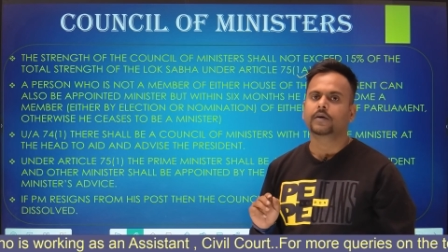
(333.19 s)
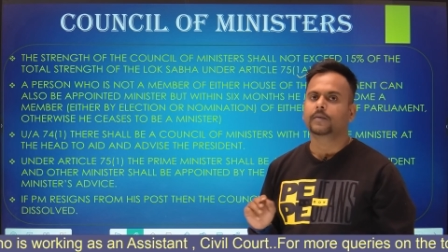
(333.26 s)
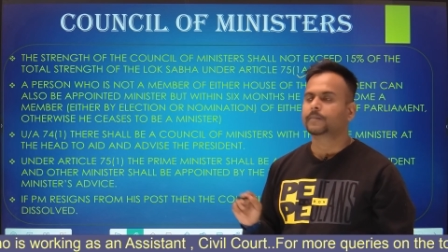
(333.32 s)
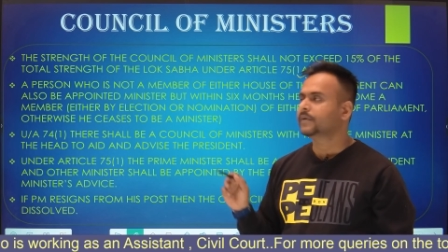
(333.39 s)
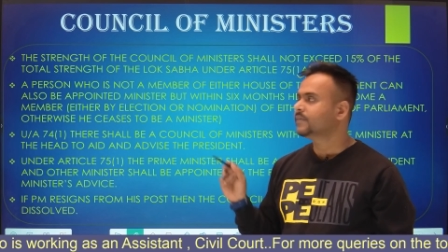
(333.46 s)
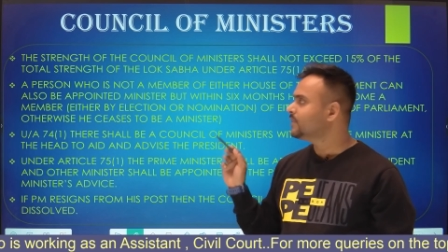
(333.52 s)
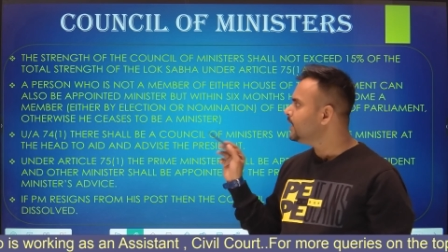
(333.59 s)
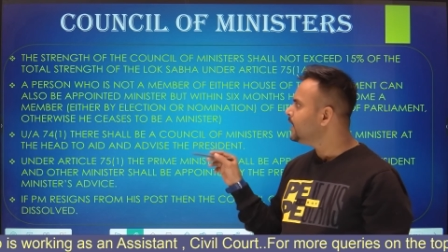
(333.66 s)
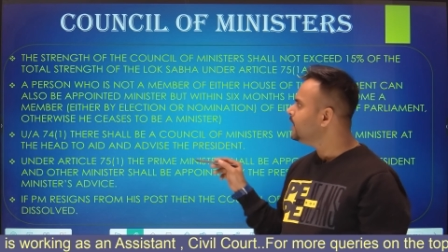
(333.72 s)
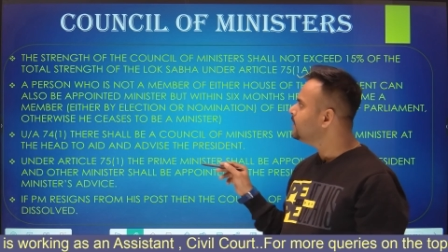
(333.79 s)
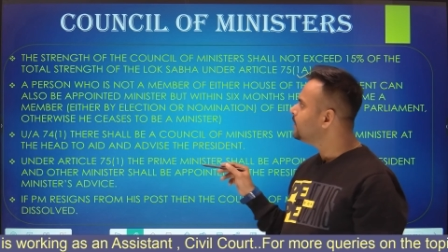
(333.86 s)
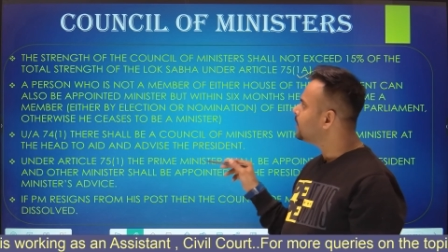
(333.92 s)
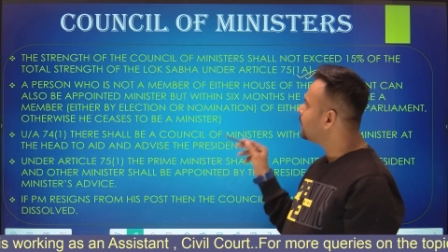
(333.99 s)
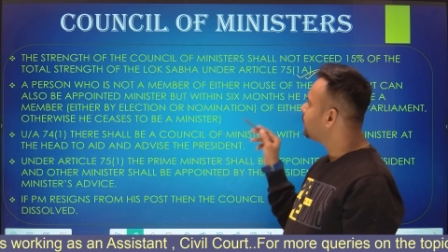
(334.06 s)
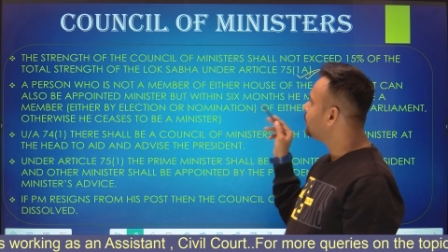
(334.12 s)
Presently,
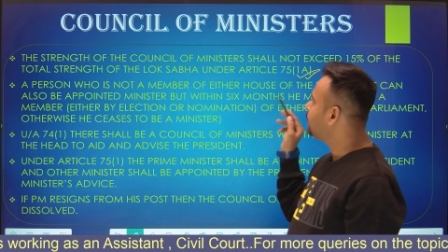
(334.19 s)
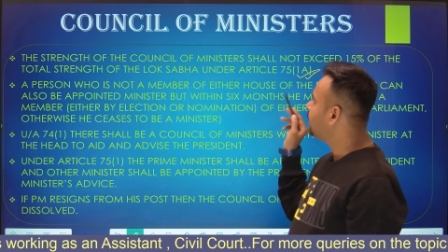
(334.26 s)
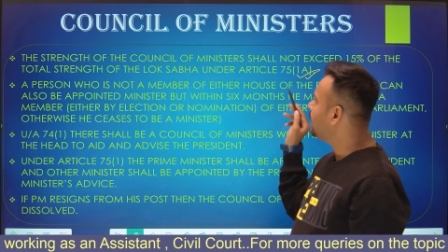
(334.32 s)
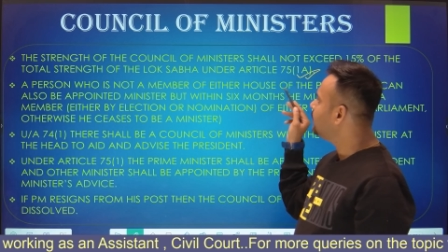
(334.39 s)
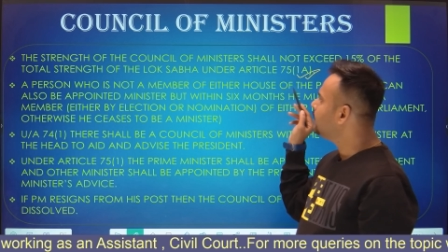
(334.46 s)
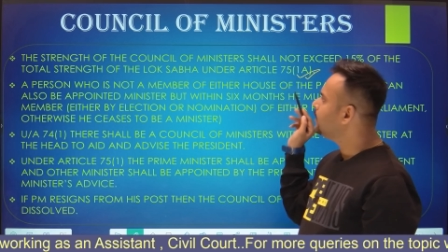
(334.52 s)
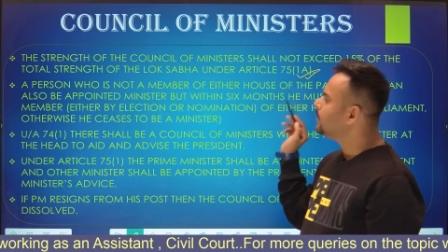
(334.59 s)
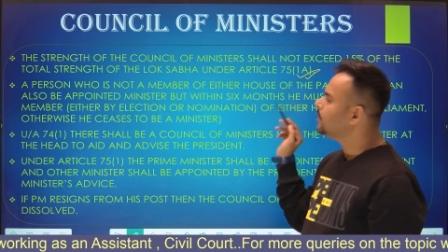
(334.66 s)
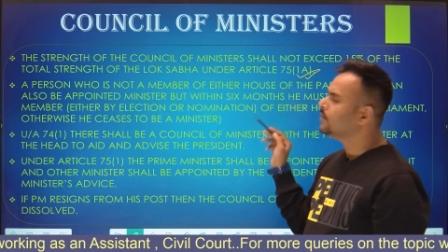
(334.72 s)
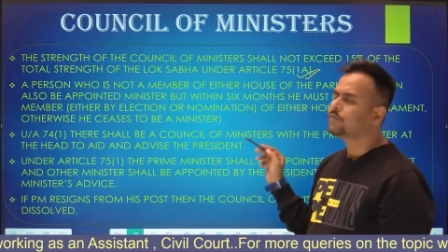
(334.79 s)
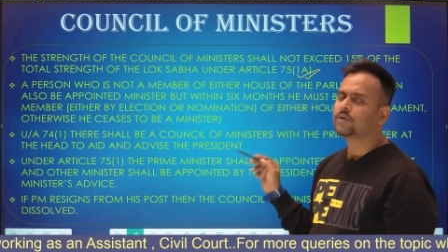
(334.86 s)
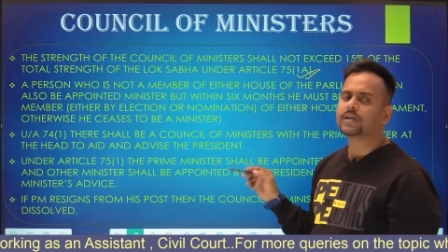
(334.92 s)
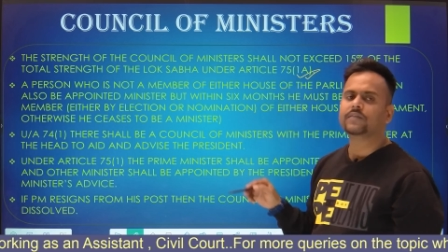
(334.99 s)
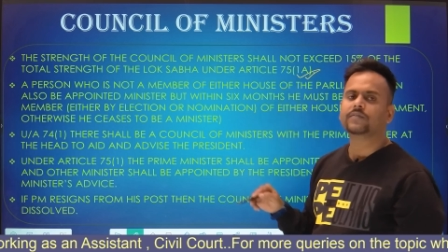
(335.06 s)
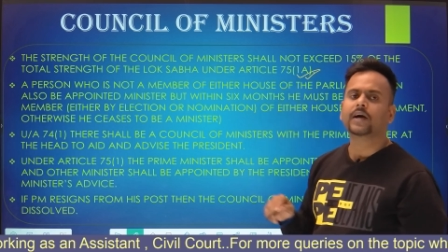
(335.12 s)
there are
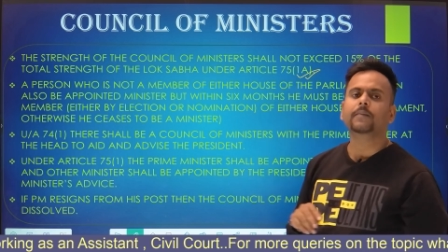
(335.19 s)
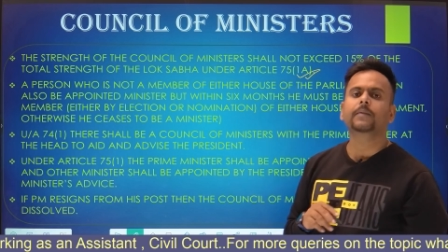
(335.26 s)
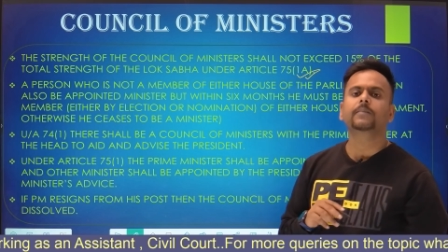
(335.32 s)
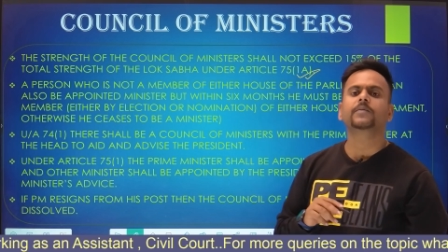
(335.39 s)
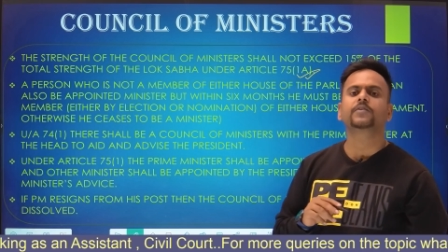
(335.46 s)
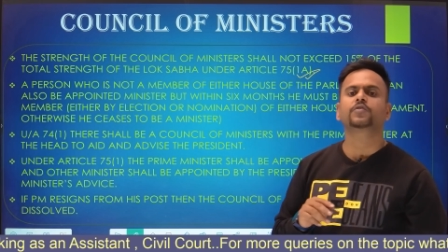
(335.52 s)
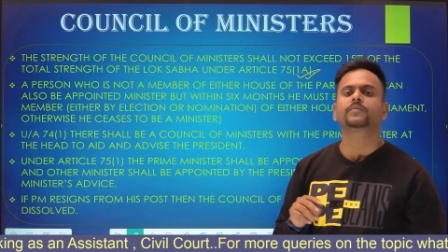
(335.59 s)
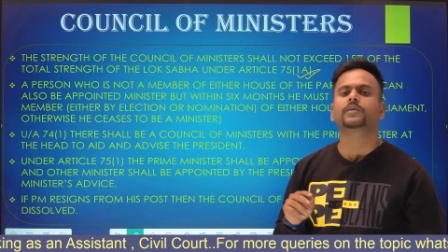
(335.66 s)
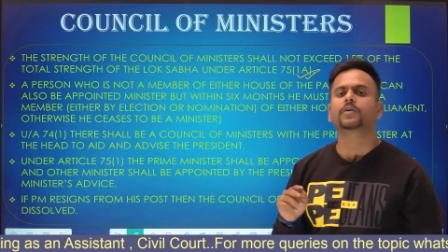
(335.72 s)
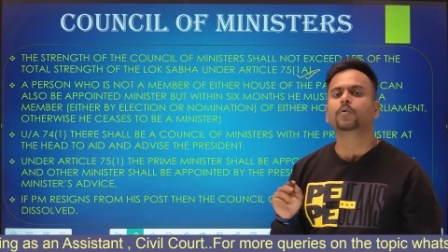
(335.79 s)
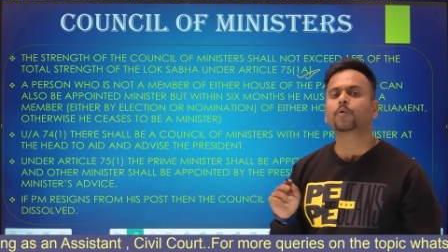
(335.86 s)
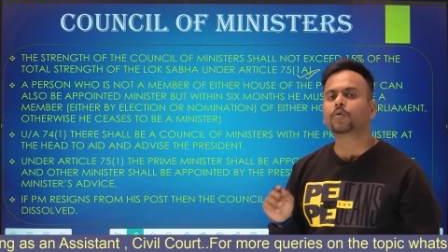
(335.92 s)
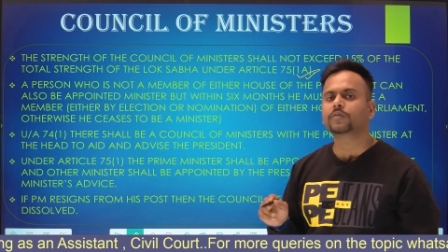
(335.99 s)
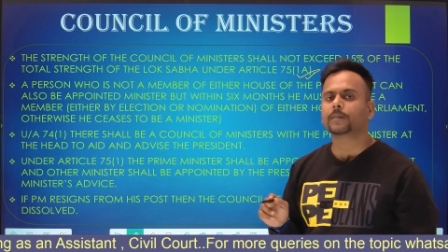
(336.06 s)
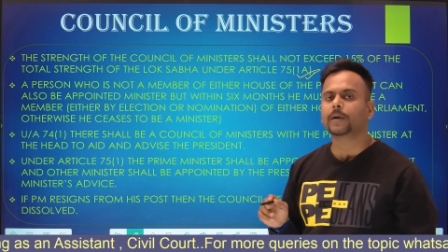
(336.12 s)
545 members of the
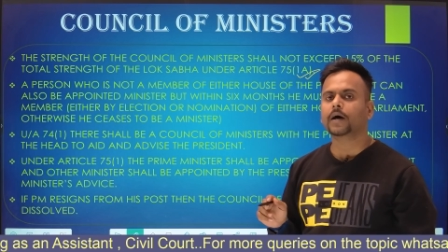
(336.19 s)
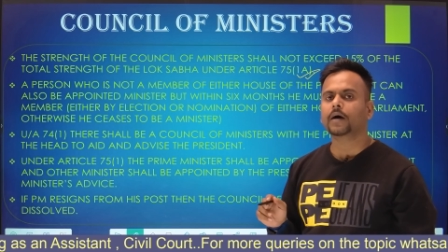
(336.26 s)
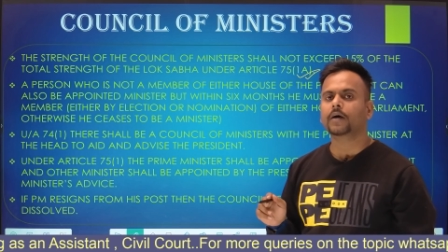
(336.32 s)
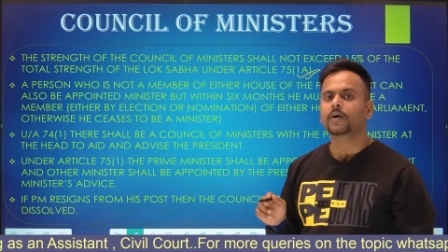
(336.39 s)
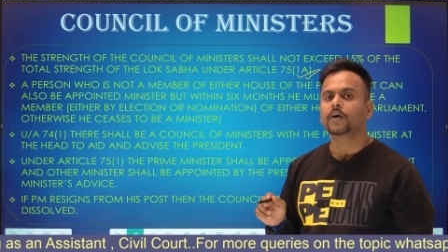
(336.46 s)
Lok Sabha.